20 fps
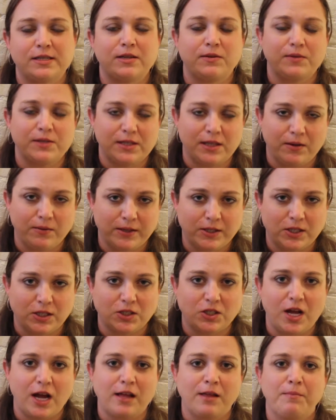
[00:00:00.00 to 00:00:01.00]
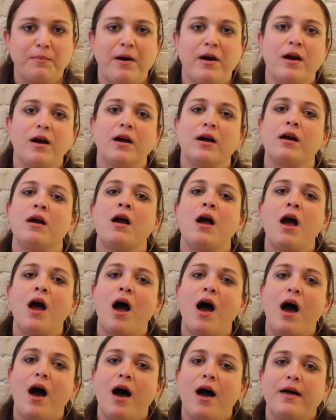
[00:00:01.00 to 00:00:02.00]
There was the original chocolate bar,
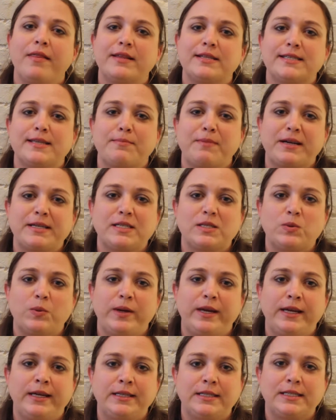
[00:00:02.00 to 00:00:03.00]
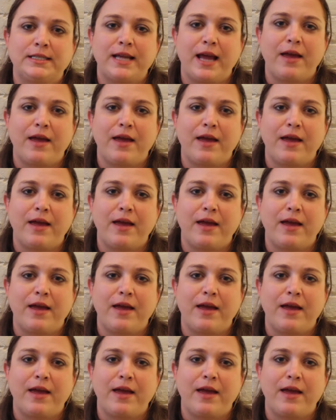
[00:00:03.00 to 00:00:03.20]
the semi-sweet,